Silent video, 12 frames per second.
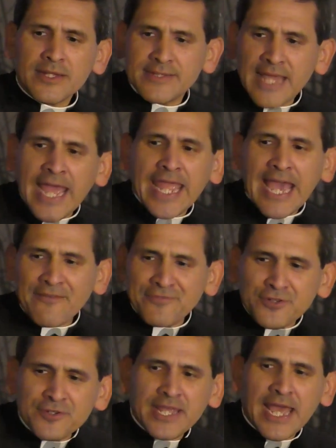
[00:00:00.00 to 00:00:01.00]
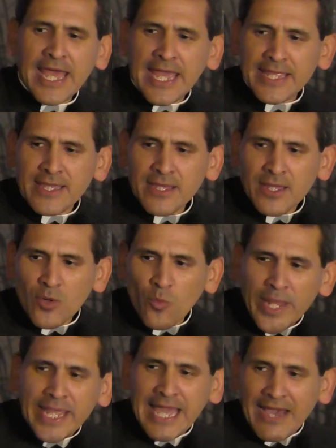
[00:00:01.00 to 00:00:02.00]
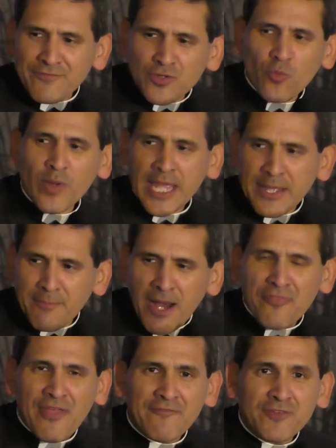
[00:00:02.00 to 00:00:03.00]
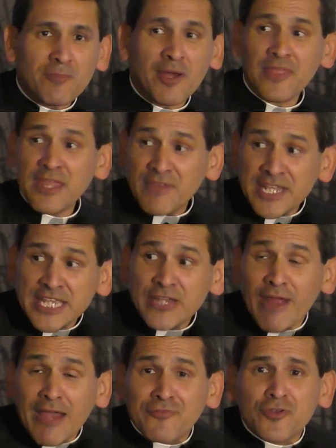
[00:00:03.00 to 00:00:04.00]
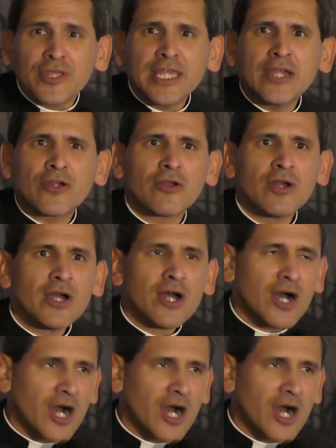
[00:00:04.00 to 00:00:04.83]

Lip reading: day after day, week after week, month after month, even year after year,